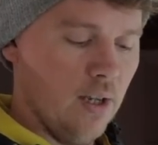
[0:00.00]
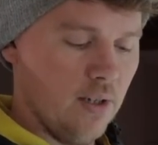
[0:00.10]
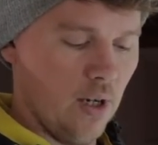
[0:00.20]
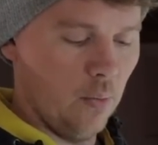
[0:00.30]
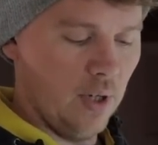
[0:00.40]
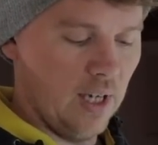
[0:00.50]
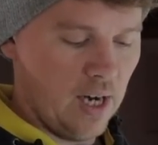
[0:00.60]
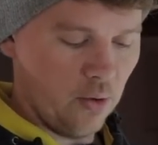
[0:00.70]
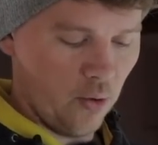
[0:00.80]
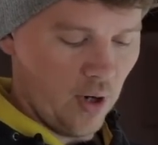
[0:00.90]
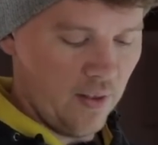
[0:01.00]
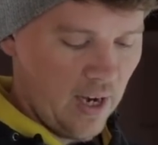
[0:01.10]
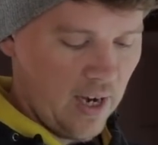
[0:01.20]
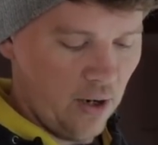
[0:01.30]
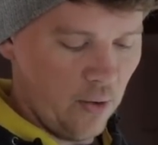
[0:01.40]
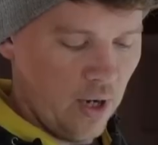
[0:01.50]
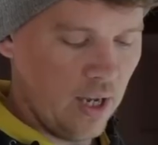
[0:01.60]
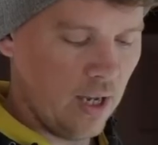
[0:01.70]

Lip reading: So we can angle grind that out,